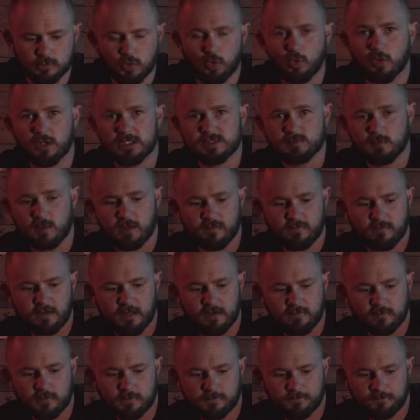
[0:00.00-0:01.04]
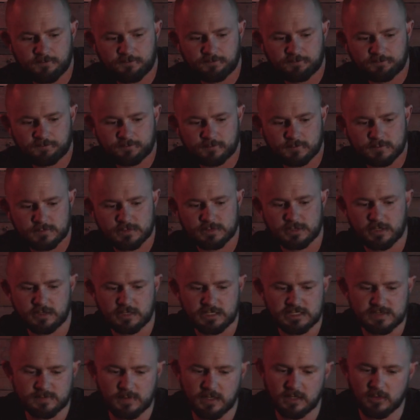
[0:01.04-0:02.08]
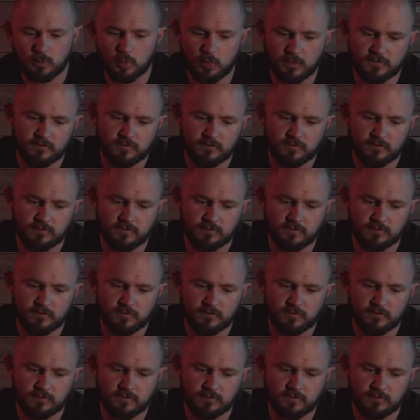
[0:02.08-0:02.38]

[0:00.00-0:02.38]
always my favorite. So this month